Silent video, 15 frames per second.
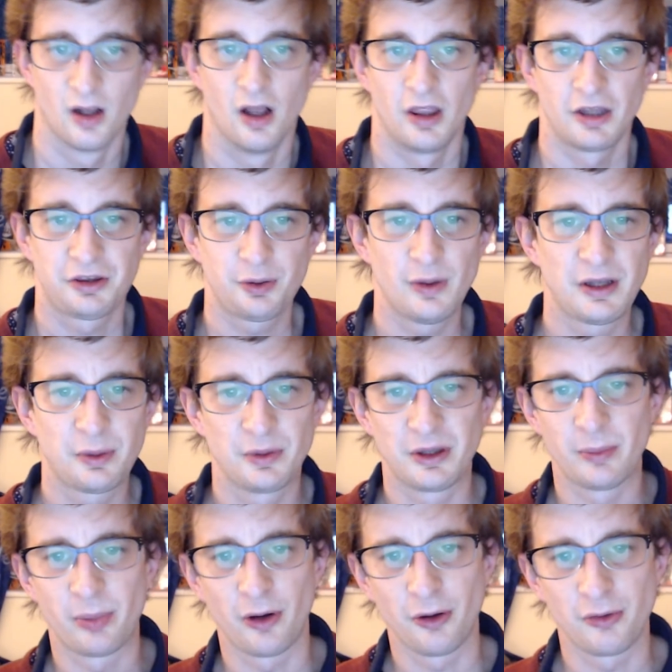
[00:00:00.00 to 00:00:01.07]
The twist with
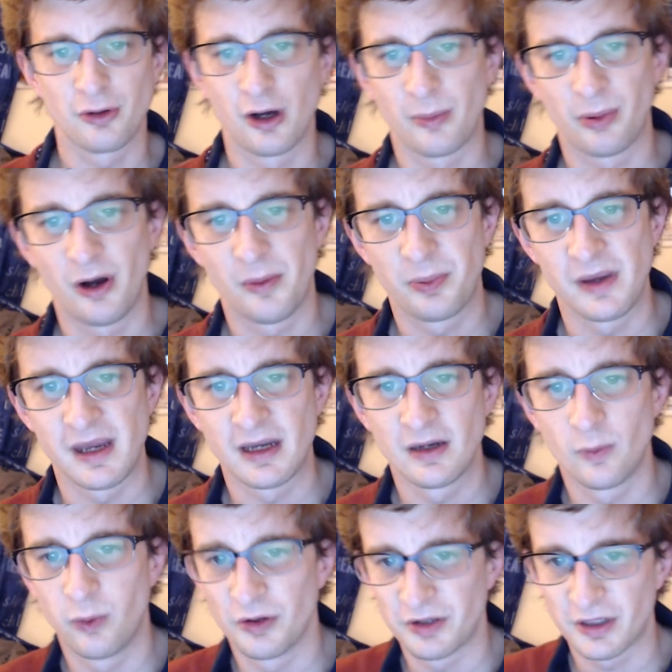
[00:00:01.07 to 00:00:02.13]
the balloon not
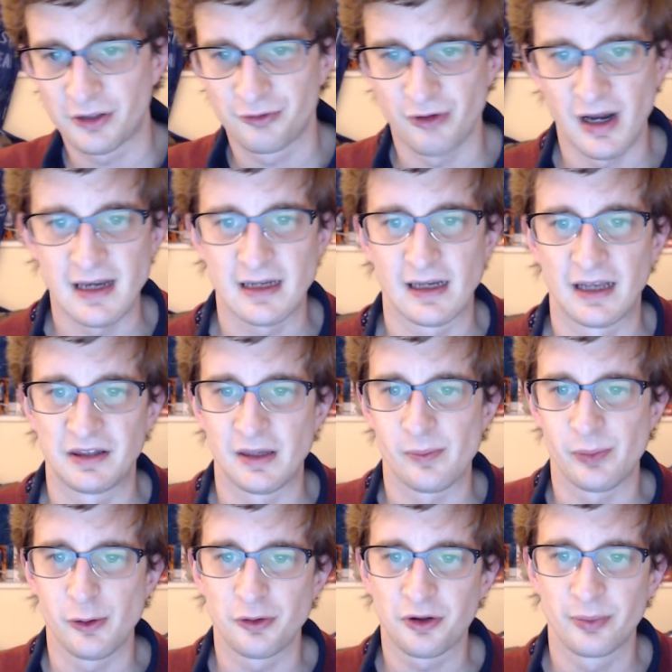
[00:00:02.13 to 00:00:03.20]
popping was great as it
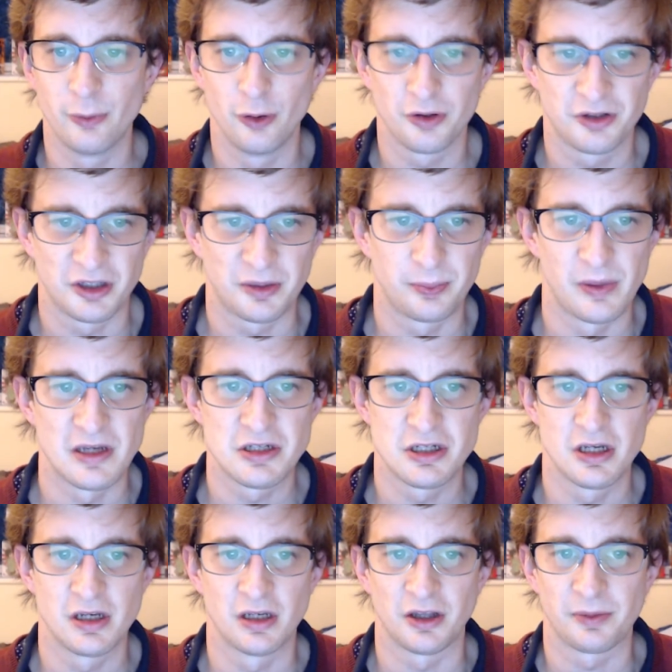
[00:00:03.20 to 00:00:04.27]
boosts more
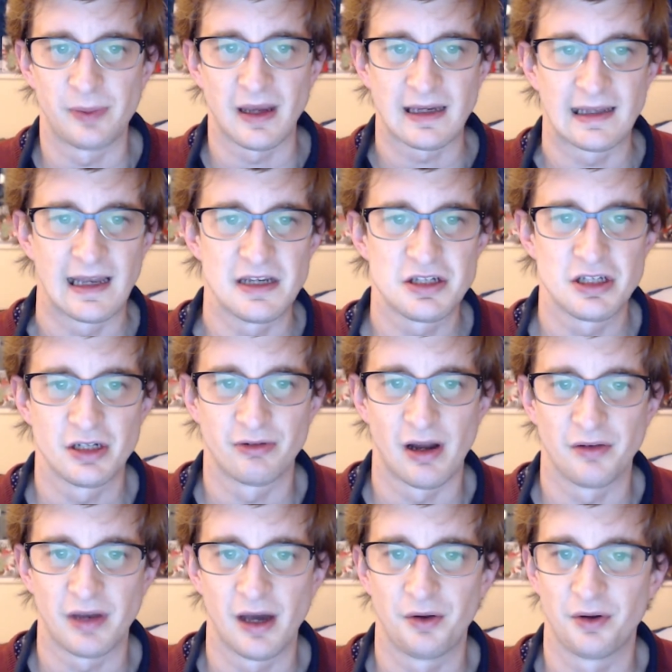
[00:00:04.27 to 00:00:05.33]
suspicion and speculation
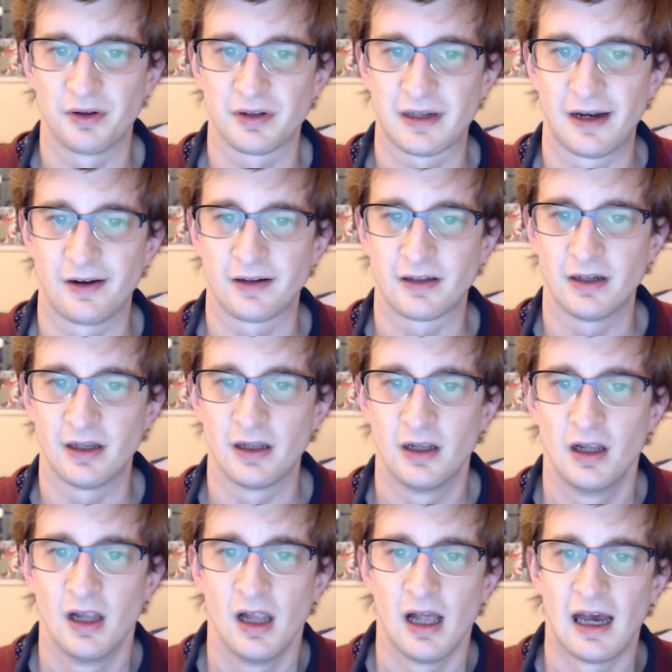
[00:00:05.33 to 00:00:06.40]
around Heldon's character
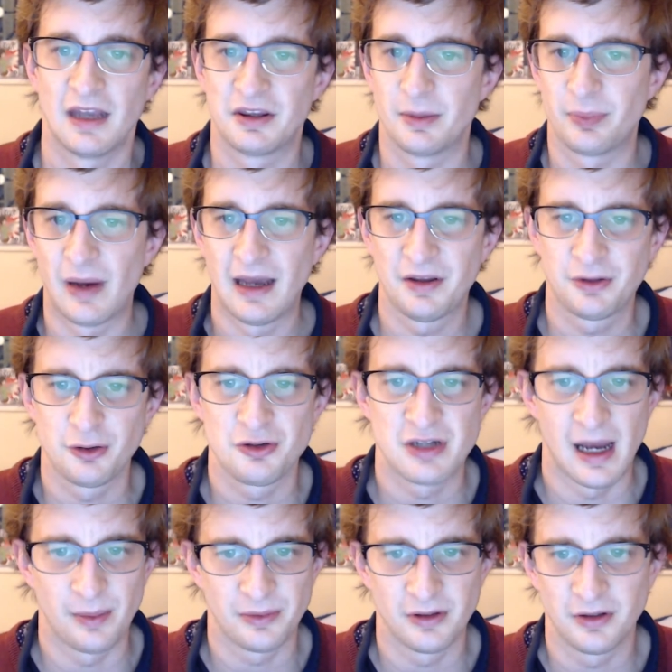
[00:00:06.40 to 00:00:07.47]
as the past two
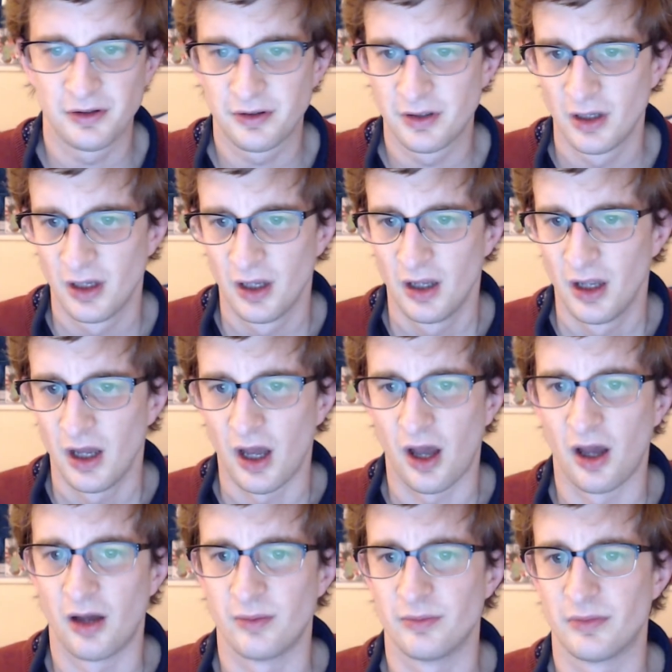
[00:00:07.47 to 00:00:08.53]
chapters,
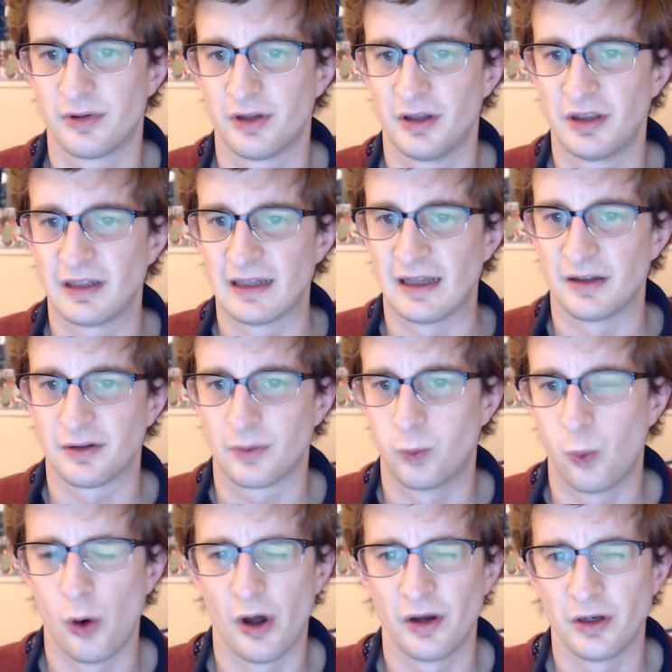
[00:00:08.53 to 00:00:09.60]
so I think that's
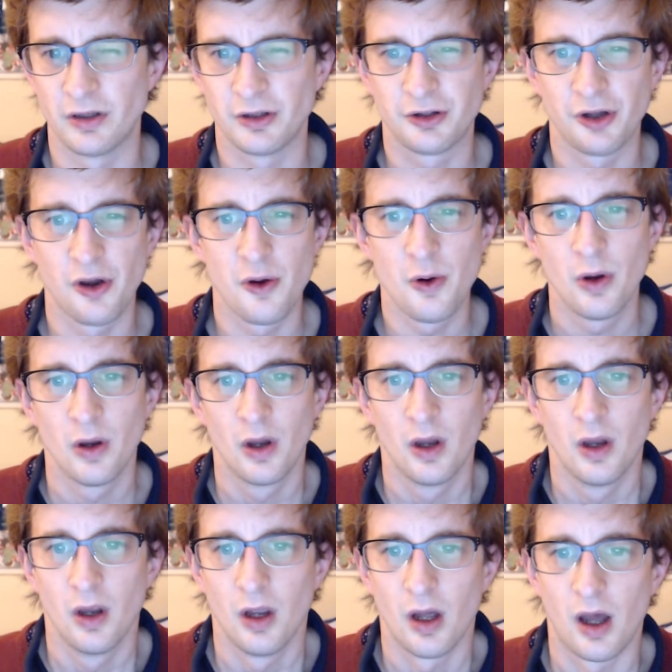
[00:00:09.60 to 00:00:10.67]
1 and 2,
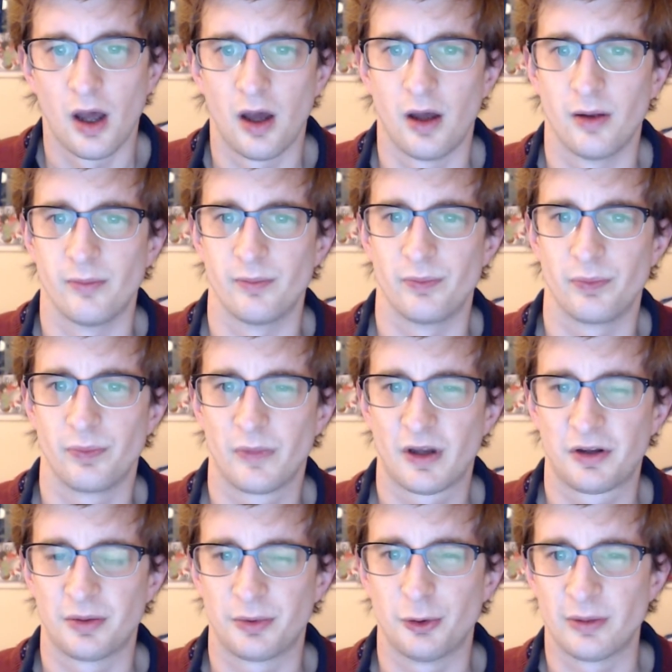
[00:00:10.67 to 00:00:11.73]

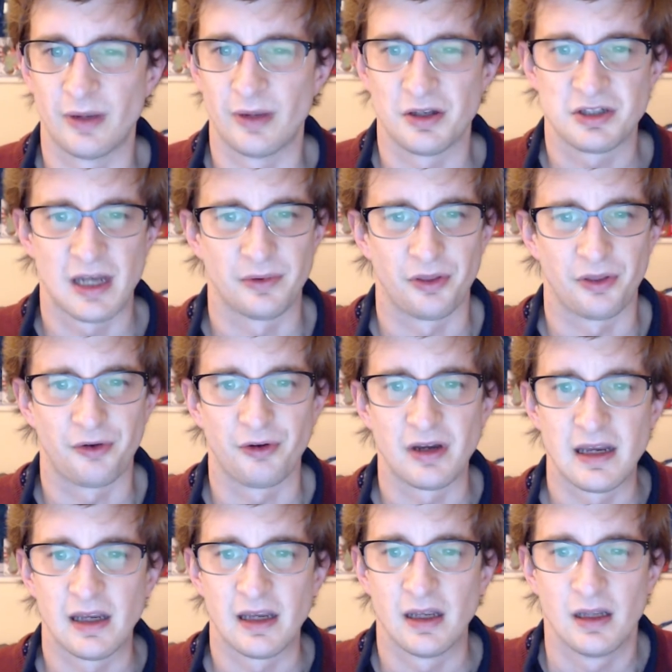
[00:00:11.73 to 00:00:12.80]
because I'm talking about chapter 3
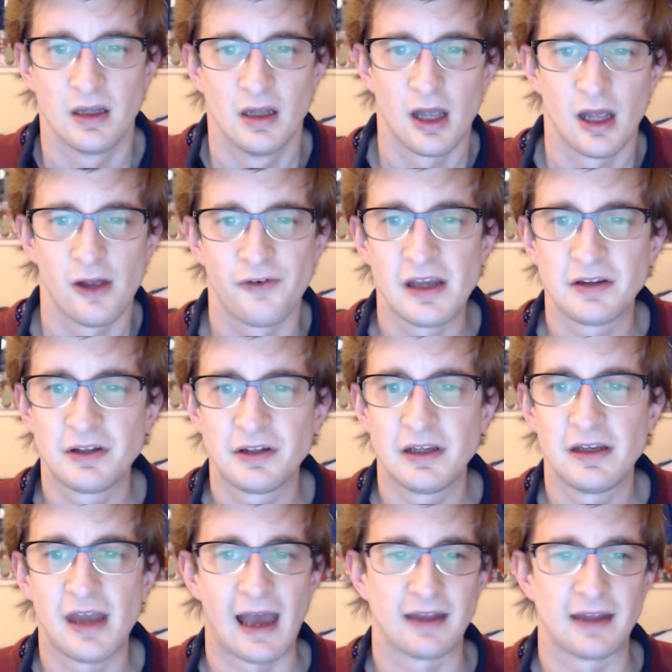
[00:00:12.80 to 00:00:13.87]
here, have
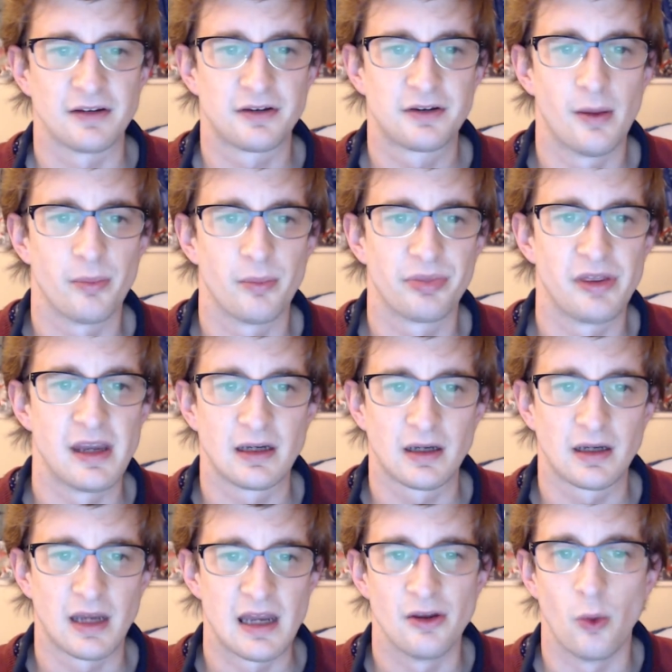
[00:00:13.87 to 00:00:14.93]
hinted at
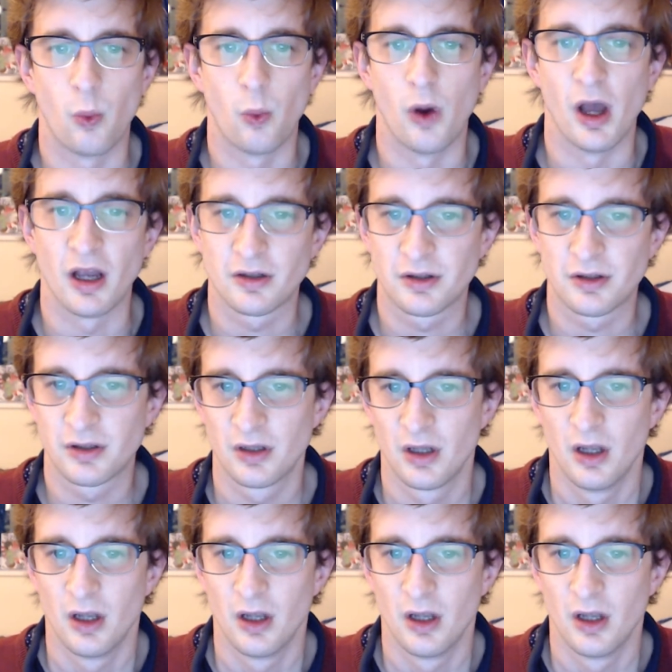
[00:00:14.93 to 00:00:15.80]
something in the works